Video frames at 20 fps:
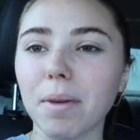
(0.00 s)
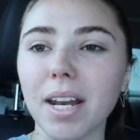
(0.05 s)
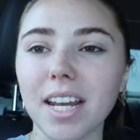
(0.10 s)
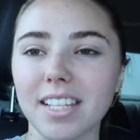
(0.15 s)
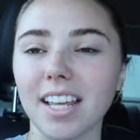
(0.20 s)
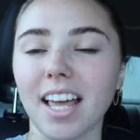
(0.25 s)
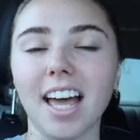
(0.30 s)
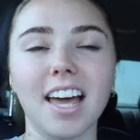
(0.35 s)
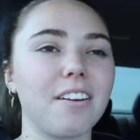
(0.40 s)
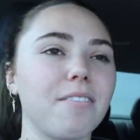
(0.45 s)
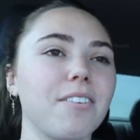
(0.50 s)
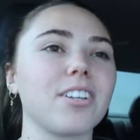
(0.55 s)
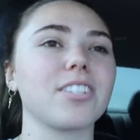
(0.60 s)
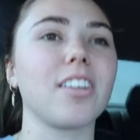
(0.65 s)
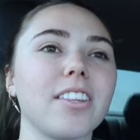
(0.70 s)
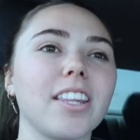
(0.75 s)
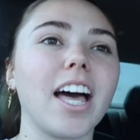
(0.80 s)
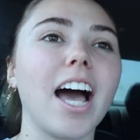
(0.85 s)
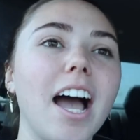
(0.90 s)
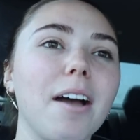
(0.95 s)
minutes ahead of us
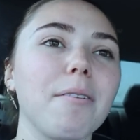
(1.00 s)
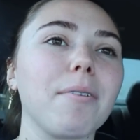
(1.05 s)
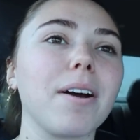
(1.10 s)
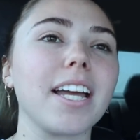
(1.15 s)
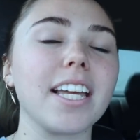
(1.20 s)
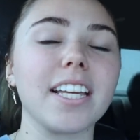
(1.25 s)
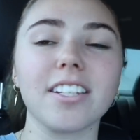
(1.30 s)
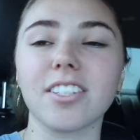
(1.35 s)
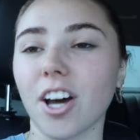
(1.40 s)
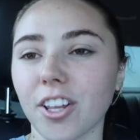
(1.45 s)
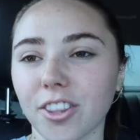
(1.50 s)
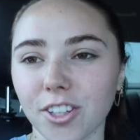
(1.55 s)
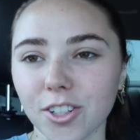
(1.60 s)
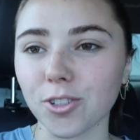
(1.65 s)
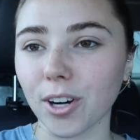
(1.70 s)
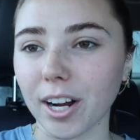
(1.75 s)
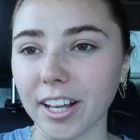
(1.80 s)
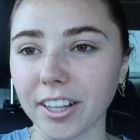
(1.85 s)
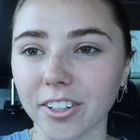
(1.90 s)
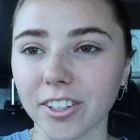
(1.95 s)
on the highway. He's got the
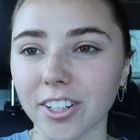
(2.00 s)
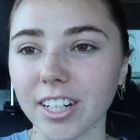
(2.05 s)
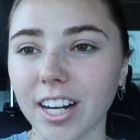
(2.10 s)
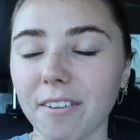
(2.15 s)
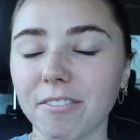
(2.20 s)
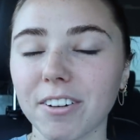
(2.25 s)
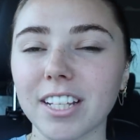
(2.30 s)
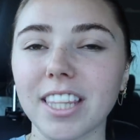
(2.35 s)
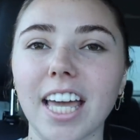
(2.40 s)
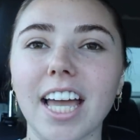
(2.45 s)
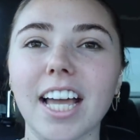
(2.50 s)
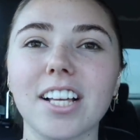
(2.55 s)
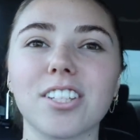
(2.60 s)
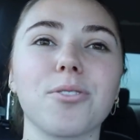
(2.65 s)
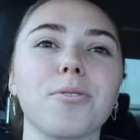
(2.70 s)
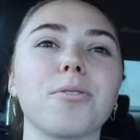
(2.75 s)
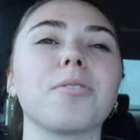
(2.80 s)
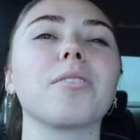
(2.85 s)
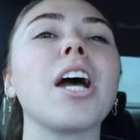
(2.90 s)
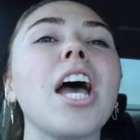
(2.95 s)
trailer and everything.
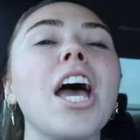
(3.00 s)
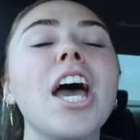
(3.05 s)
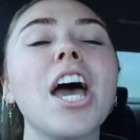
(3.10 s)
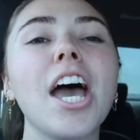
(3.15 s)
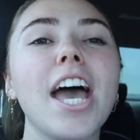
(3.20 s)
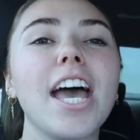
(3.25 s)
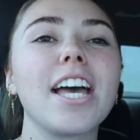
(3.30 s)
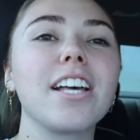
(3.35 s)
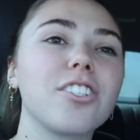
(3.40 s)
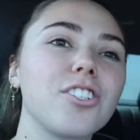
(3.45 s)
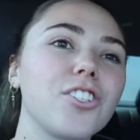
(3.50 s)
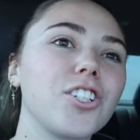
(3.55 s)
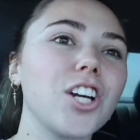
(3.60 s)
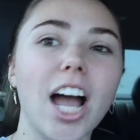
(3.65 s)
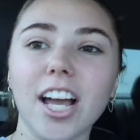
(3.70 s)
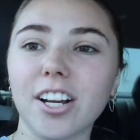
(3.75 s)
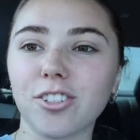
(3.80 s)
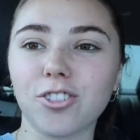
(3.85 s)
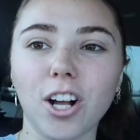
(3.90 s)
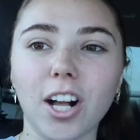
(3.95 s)
So his
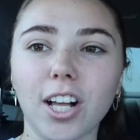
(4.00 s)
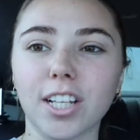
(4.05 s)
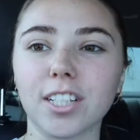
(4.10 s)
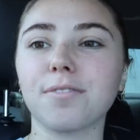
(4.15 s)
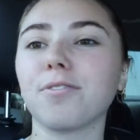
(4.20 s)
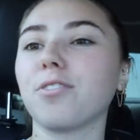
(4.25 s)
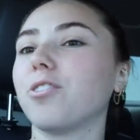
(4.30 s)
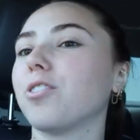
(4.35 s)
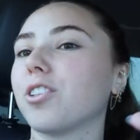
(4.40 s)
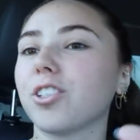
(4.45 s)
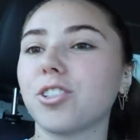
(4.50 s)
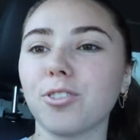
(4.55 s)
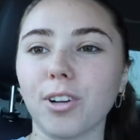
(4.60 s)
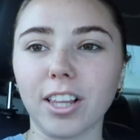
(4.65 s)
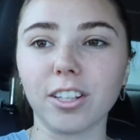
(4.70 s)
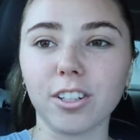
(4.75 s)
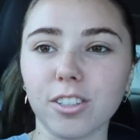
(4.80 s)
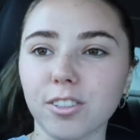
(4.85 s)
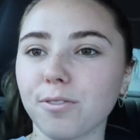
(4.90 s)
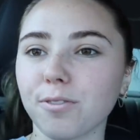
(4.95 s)
giant truck is full, the trailer's